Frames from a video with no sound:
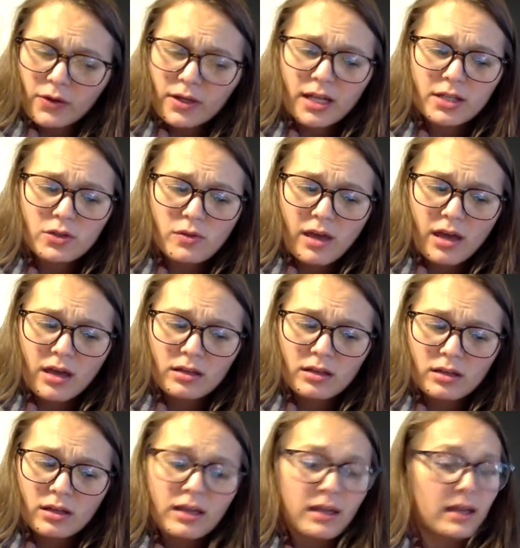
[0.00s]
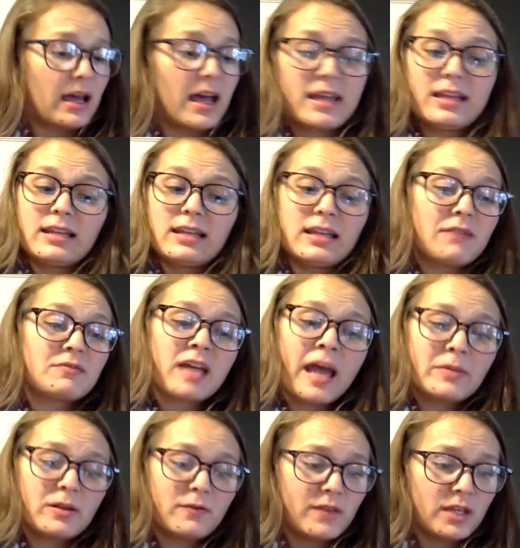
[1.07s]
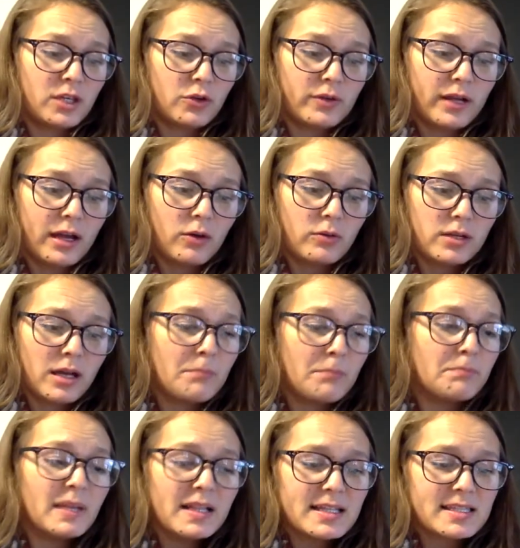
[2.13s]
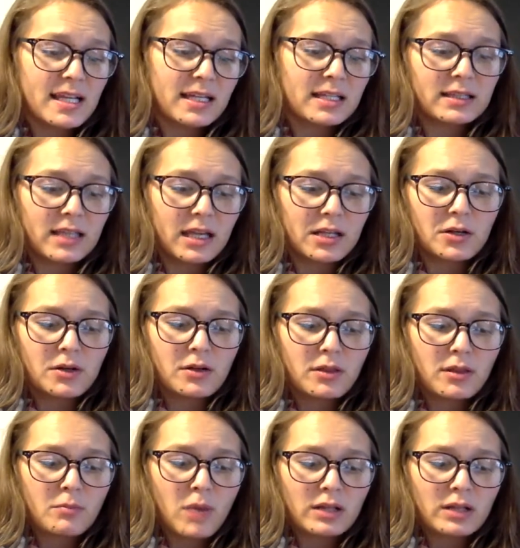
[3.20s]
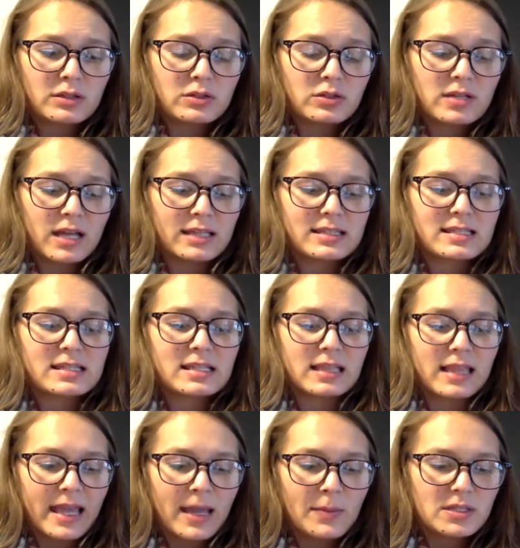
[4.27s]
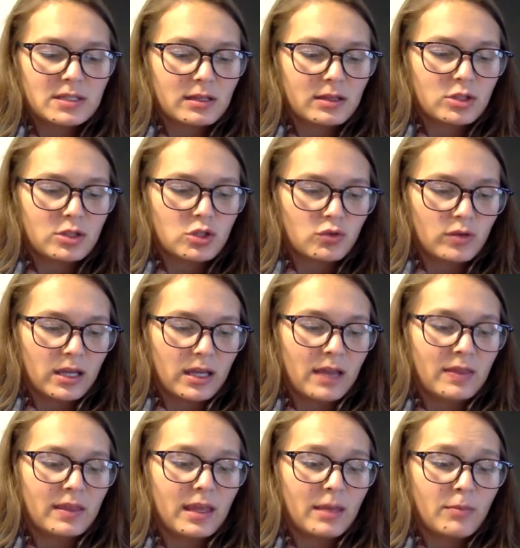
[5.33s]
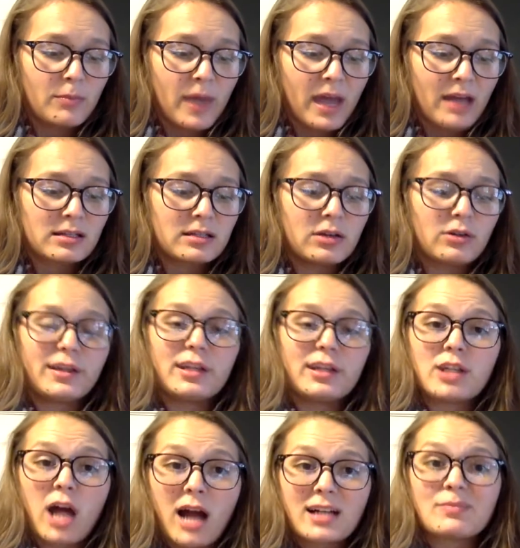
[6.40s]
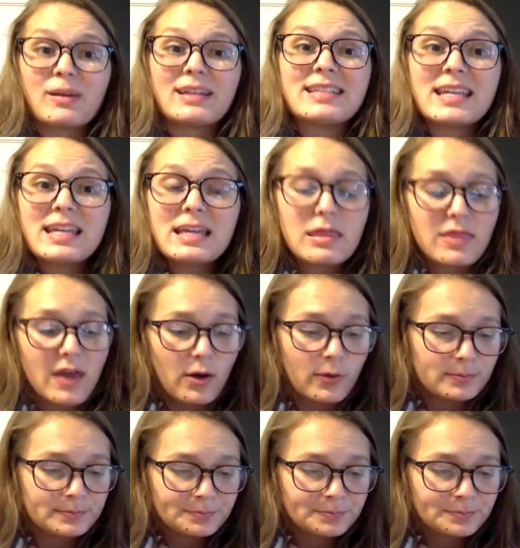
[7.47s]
I do that? I didn't have time to figure it out. A millisecond later, the monster's head slammed into the tree, and the impact nearly knocked my teeth out.